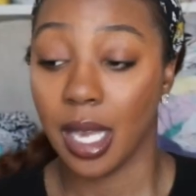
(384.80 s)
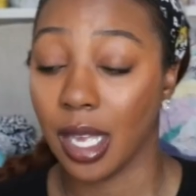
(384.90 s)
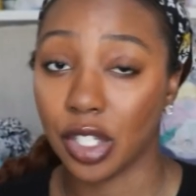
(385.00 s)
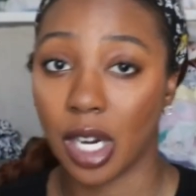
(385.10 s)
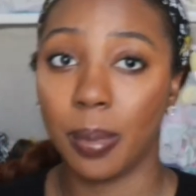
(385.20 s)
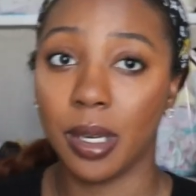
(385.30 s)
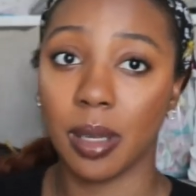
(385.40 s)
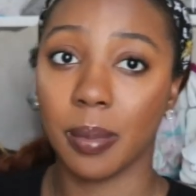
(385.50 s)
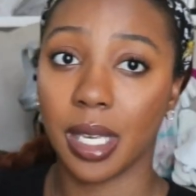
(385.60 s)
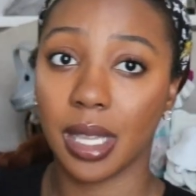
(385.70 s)
and try to put
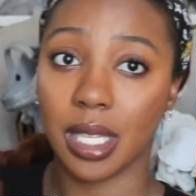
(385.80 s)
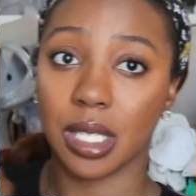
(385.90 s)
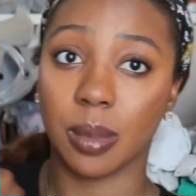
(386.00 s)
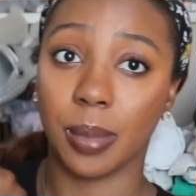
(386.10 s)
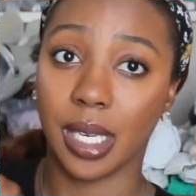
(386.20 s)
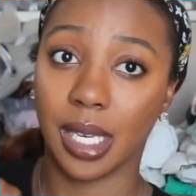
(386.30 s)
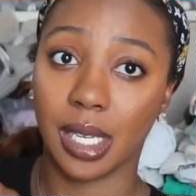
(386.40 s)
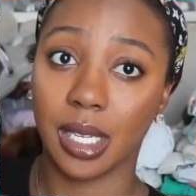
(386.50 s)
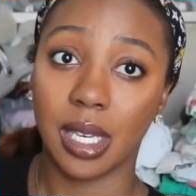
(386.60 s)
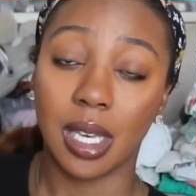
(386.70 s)
them in this
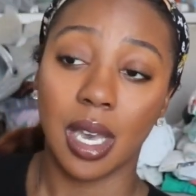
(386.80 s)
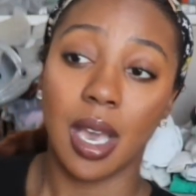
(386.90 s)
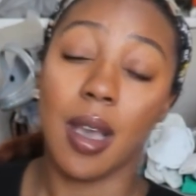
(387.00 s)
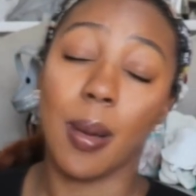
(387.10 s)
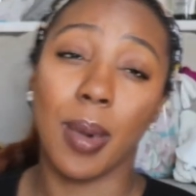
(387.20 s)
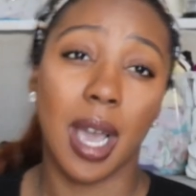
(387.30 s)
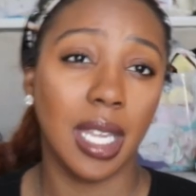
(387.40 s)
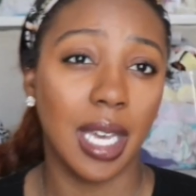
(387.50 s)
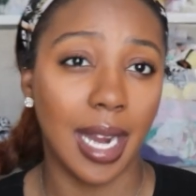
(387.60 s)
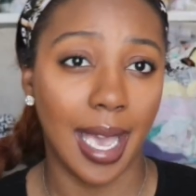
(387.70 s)
bin I'm probably
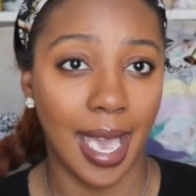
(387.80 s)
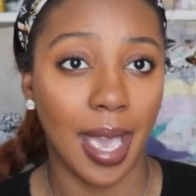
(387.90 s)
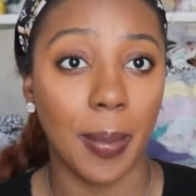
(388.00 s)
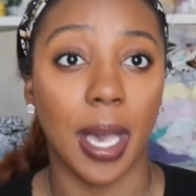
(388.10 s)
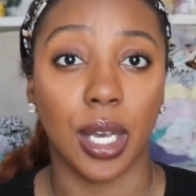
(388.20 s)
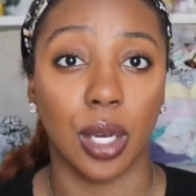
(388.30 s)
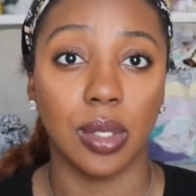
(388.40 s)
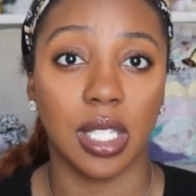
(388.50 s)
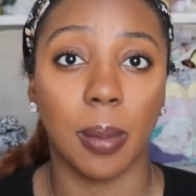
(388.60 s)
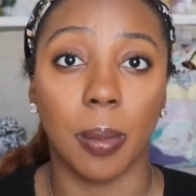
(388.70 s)
gonna hang my
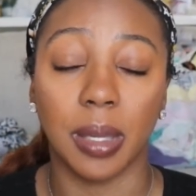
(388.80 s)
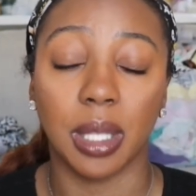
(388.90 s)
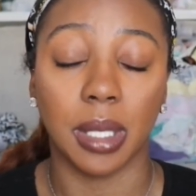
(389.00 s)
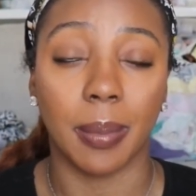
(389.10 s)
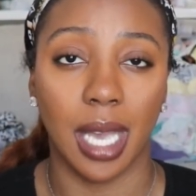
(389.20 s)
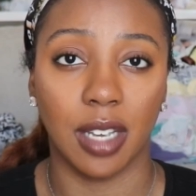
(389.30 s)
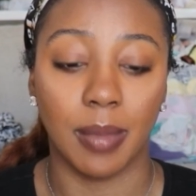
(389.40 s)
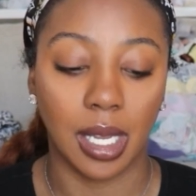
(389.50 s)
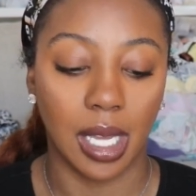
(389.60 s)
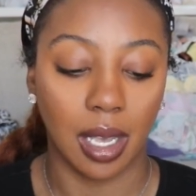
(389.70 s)
coats up and put them at the back of
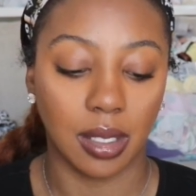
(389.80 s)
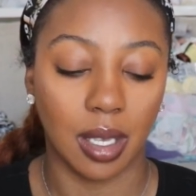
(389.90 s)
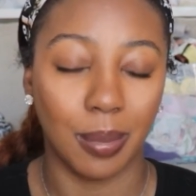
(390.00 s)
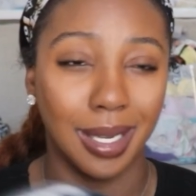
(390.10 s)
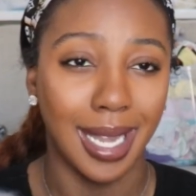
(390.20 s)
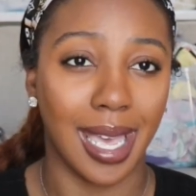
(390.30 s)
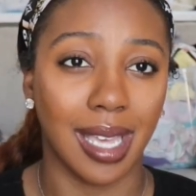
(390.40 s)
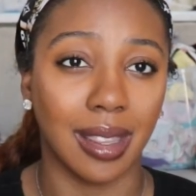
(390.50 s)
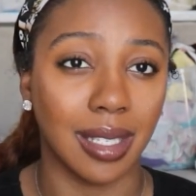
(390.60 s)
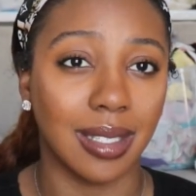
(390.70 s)
my closet but
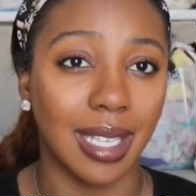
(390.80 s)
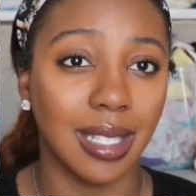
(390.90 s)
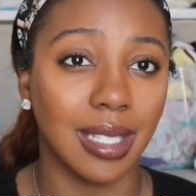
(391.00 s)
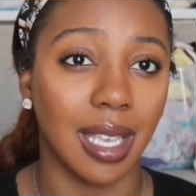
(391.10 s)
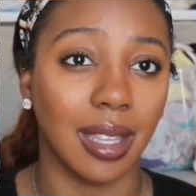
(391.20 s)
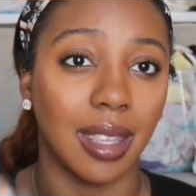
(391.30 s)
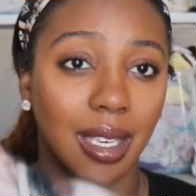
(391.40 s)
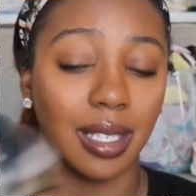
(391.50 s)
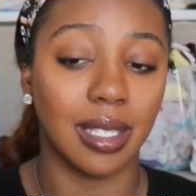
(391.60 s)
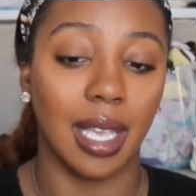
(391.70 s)
like the sets like
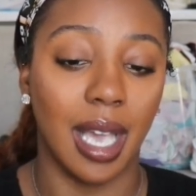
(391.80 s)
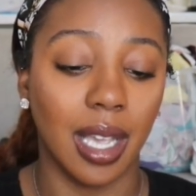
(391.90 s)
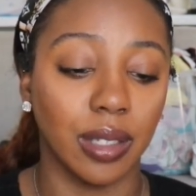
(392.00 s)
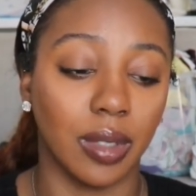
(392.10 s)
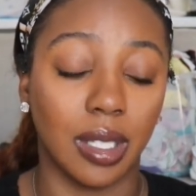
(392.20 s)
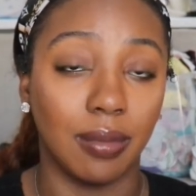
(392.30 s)
this like I can really